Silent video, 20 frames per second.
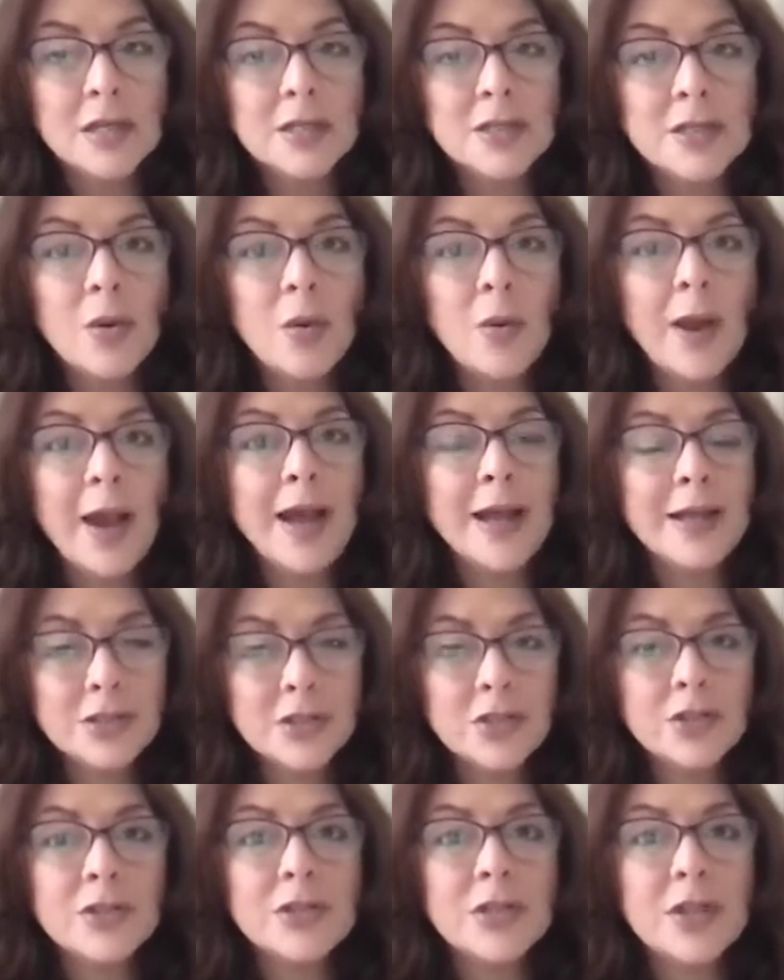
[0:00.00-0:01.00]
So
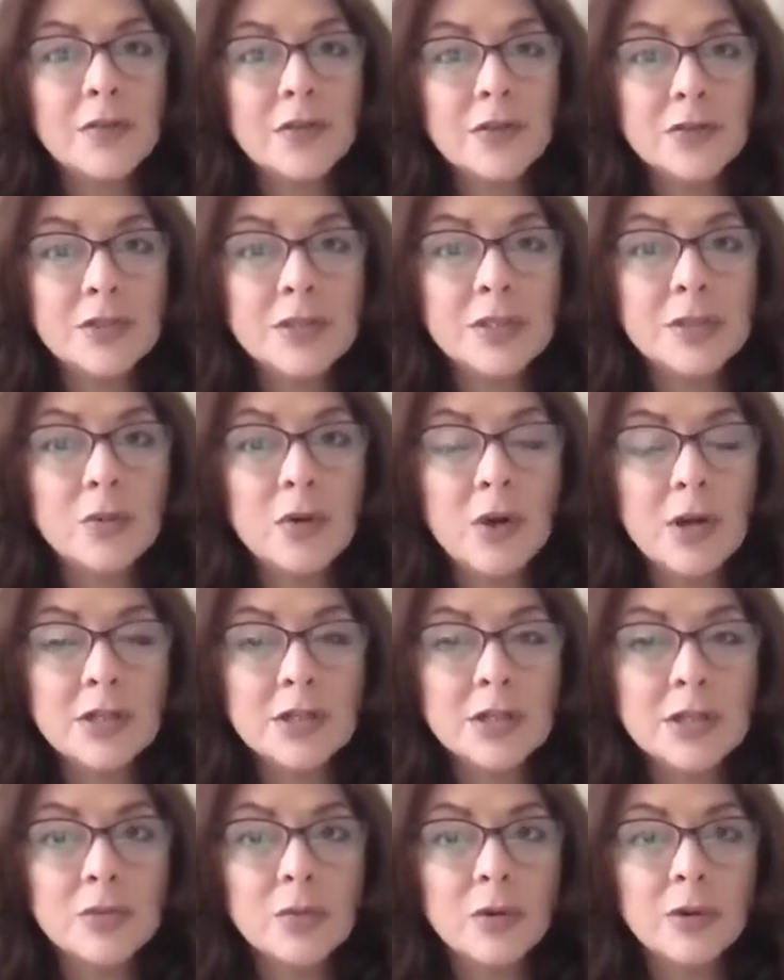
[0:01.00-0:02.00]
ask yourself those deep
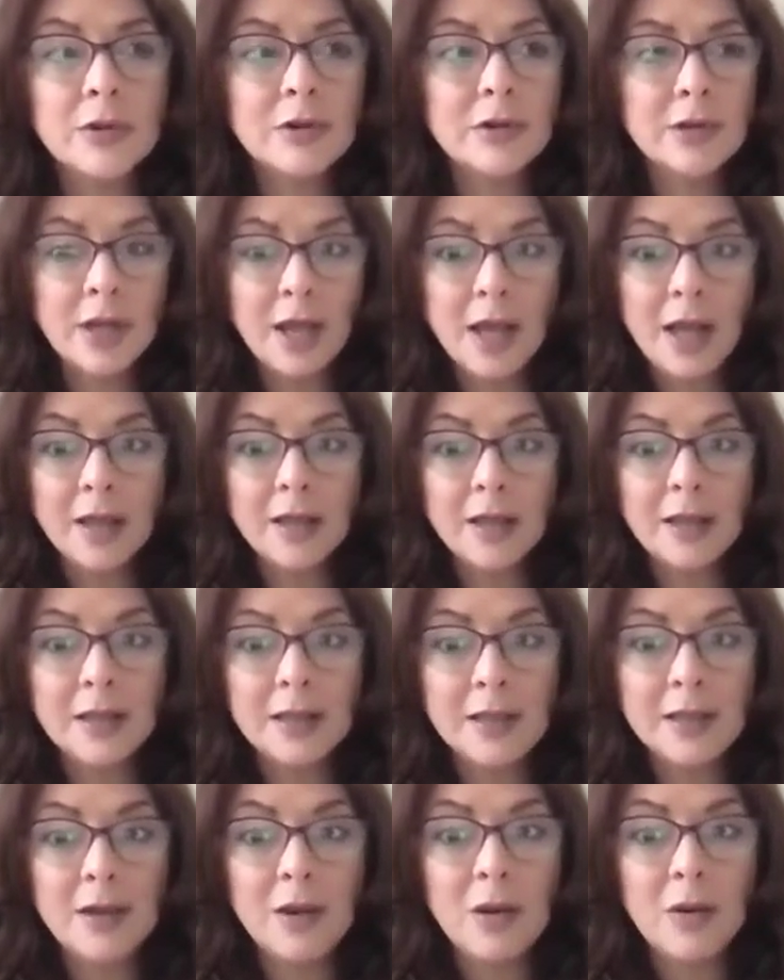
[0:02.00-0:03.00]
questions where they're not
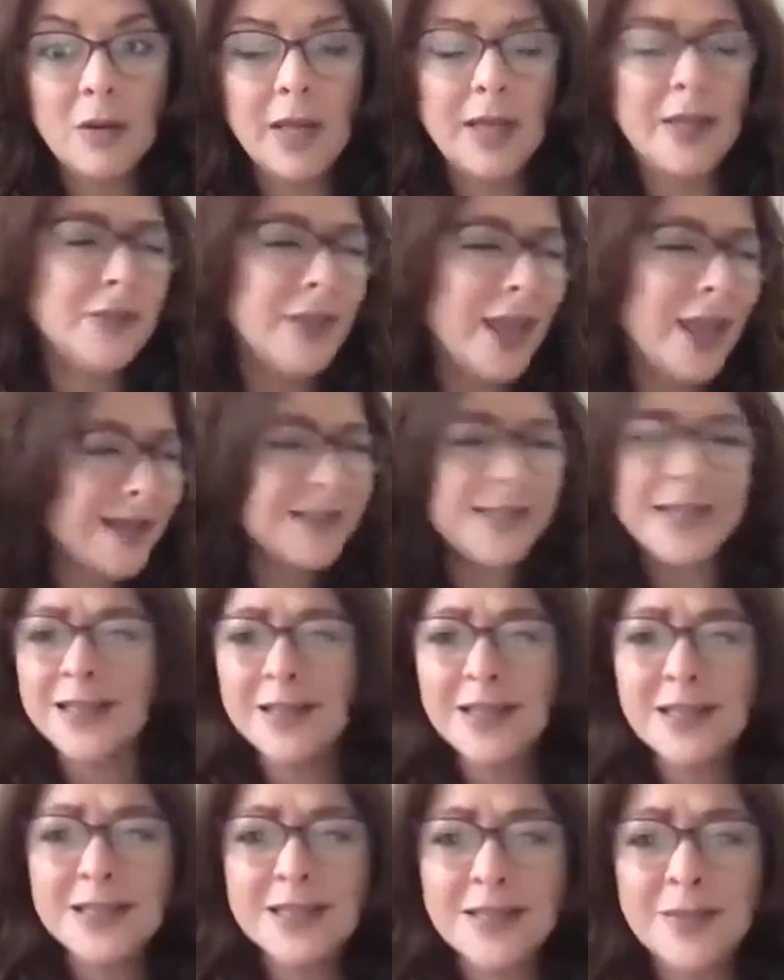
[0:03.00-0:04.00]
ego, like they did
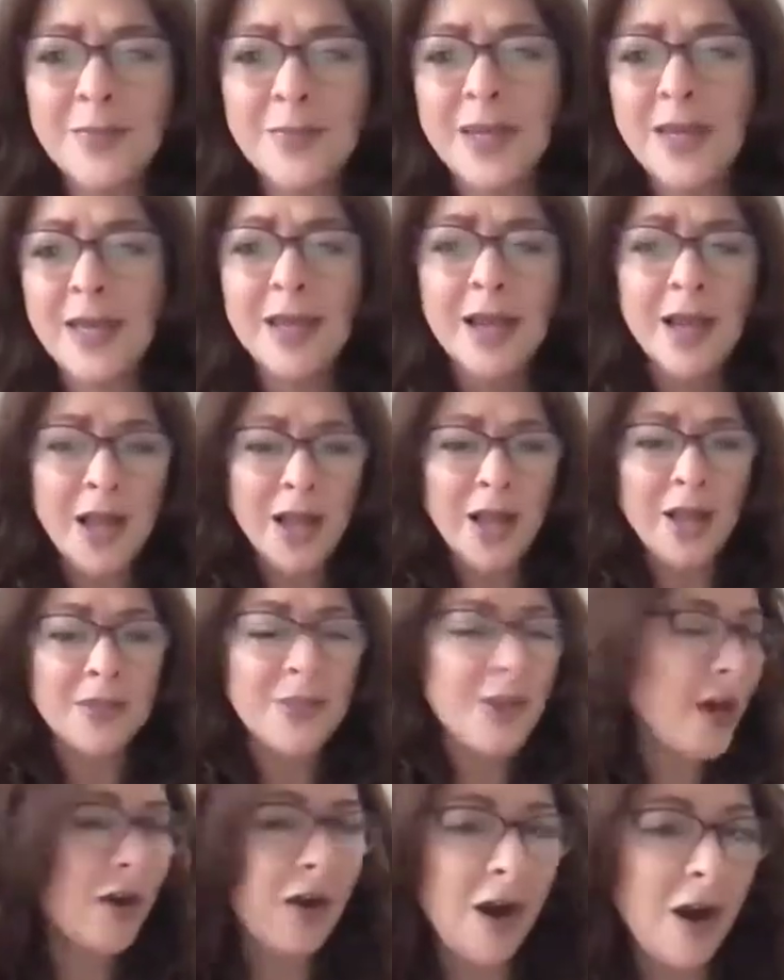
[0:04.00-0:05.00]
this to me,
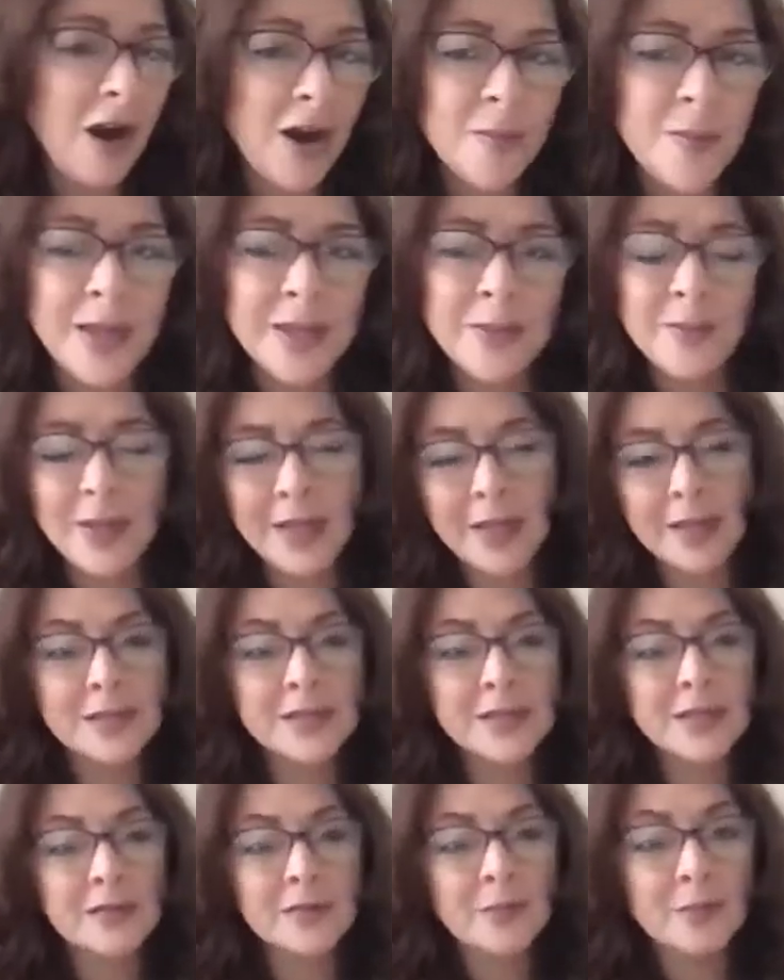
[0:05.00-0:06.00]
they're harming me,
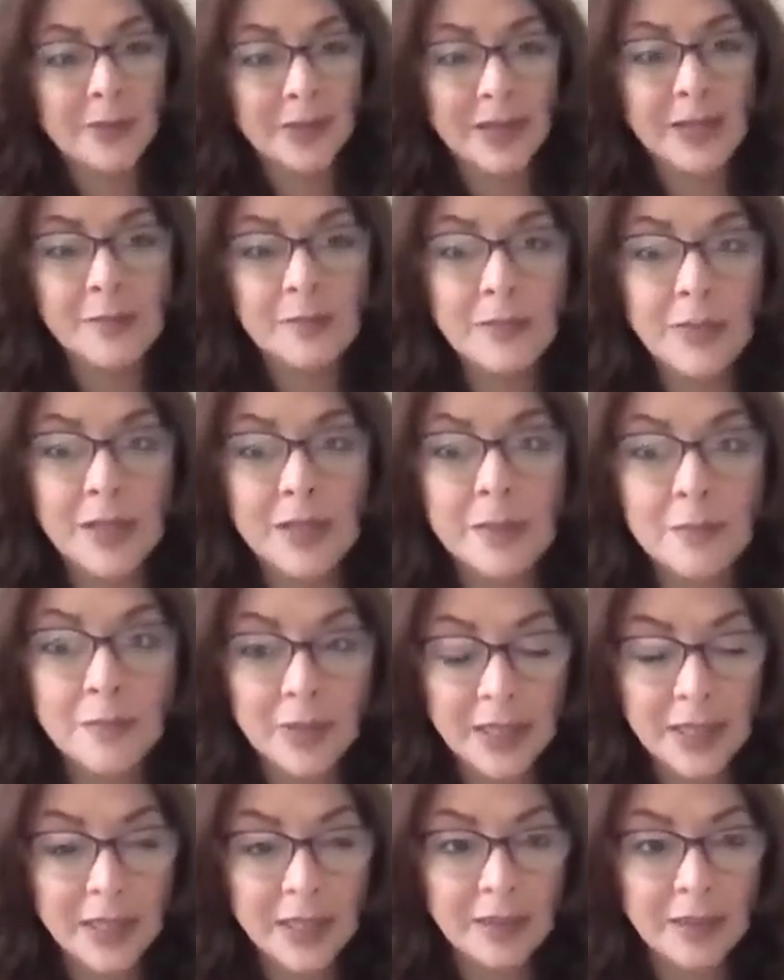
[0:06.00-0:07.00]
instead of blame, blame,
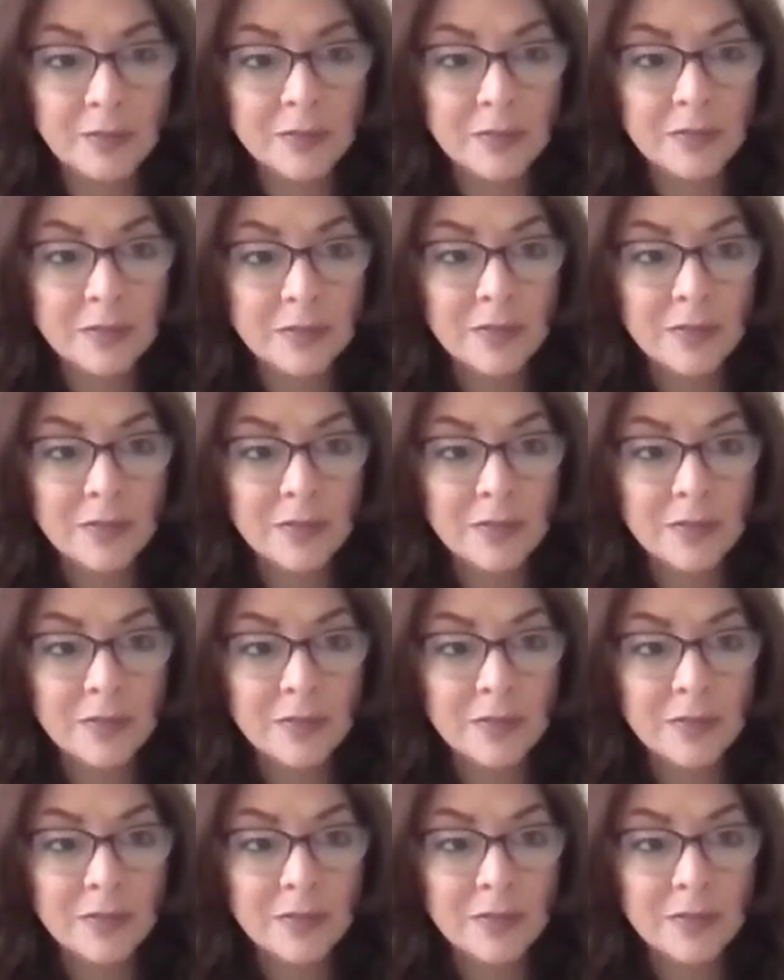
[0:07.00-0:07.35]
blame.